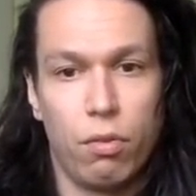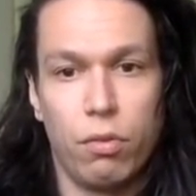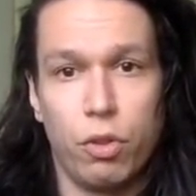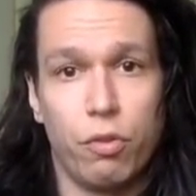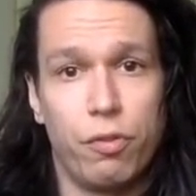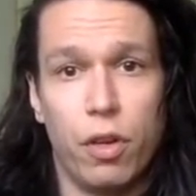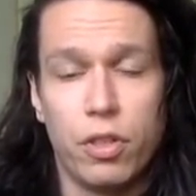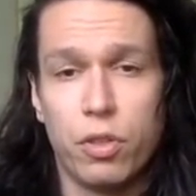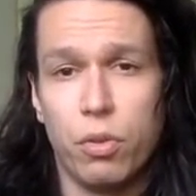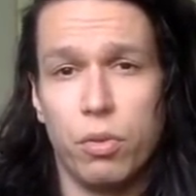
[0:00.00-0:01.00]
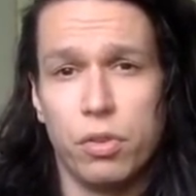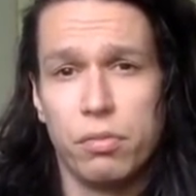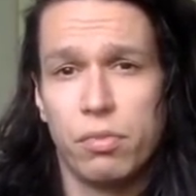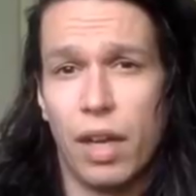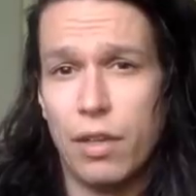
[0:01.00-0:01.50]
your first chord
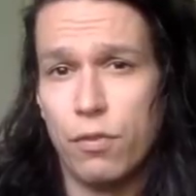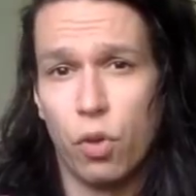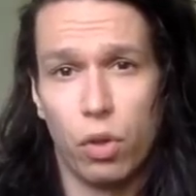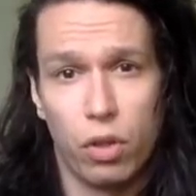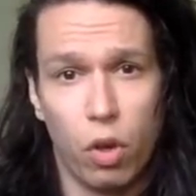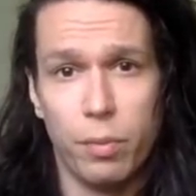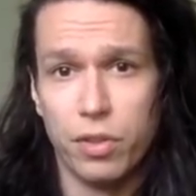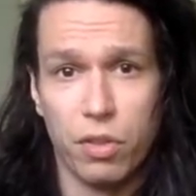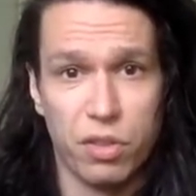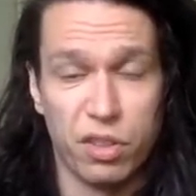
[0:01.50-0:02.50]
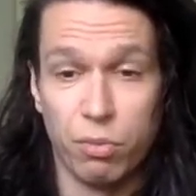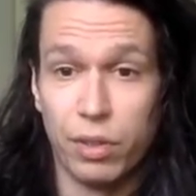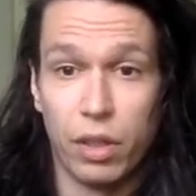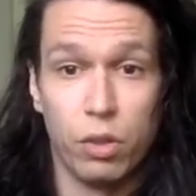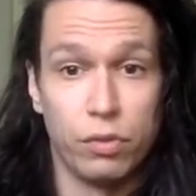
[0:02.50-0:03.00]
and you've got common tones that can
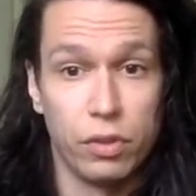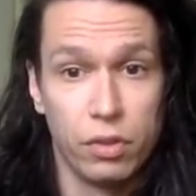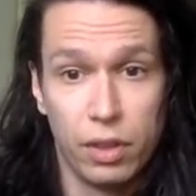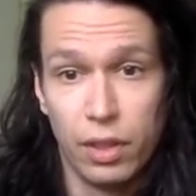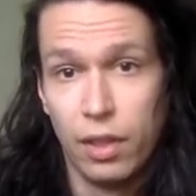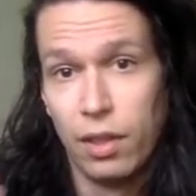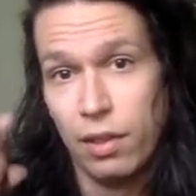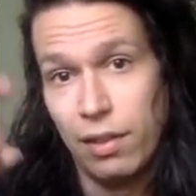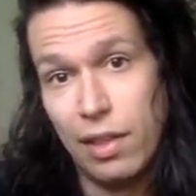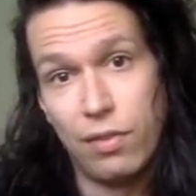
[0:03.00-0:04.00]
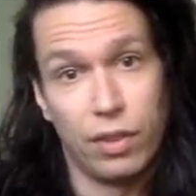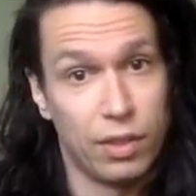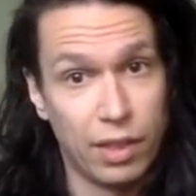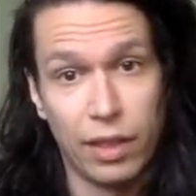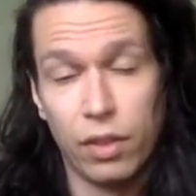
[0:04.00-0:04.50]
ring over, leaving the
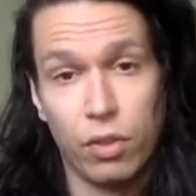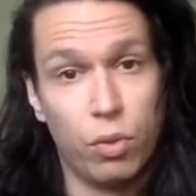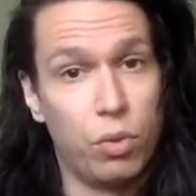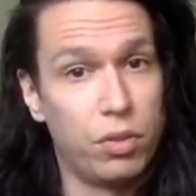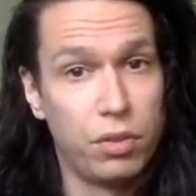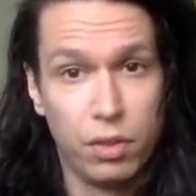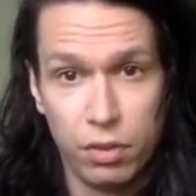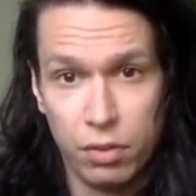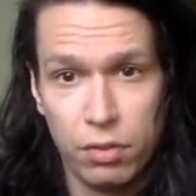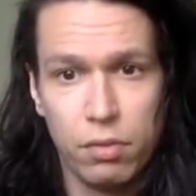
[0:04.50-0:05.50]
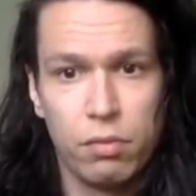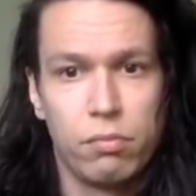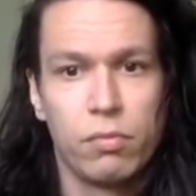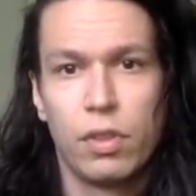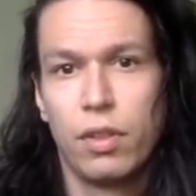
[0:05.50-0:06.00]
second chord,
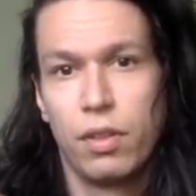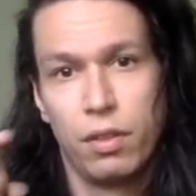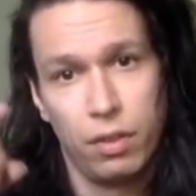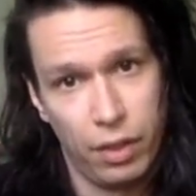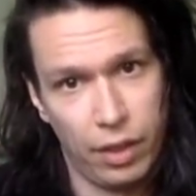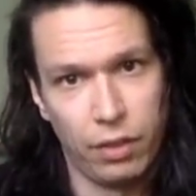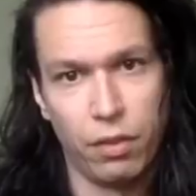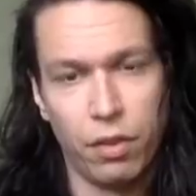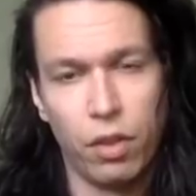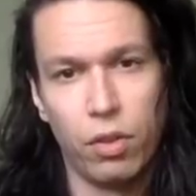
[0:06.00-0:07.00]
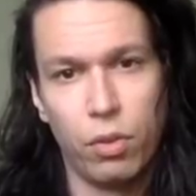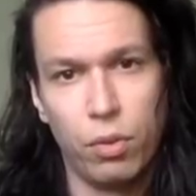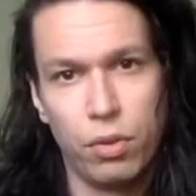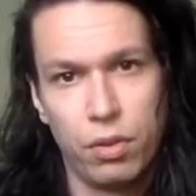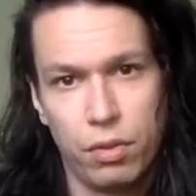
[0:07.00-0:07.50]
hitting the third
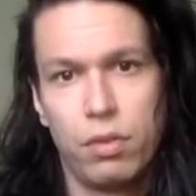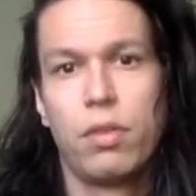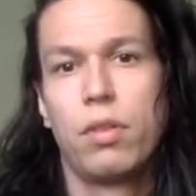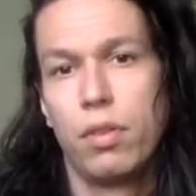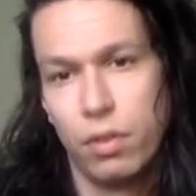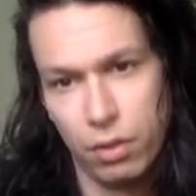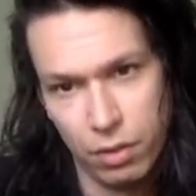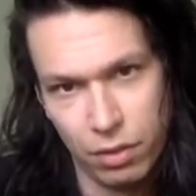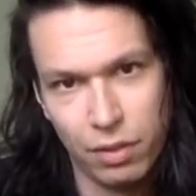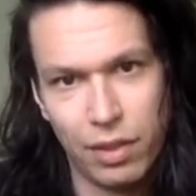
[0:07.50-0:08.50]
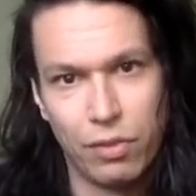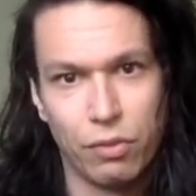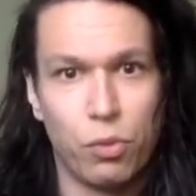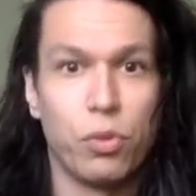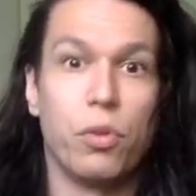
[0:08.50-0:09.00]
chord, leaving the
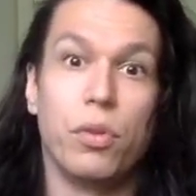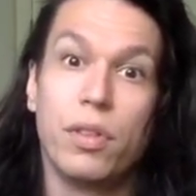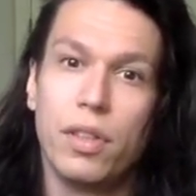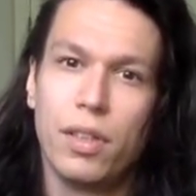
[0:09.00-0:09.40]
fourth chord,